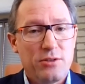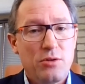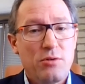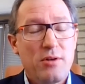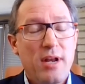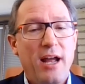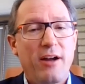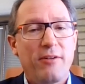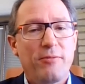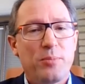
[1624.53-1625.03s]
two
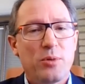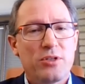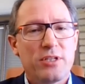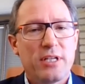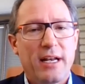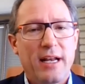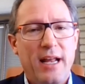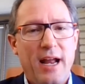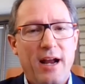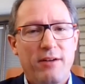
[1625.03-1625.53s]
and a half
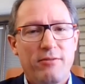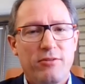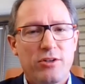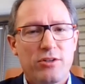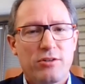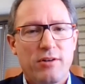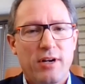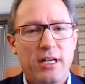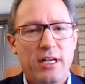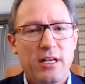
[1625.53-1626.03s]
percent
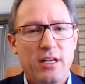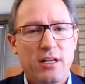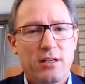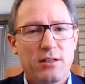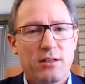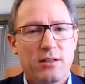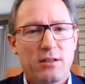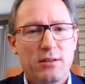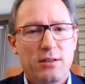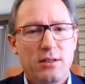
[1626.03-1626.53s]
average grade
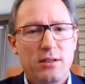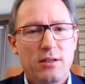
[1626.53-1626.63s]
nickel.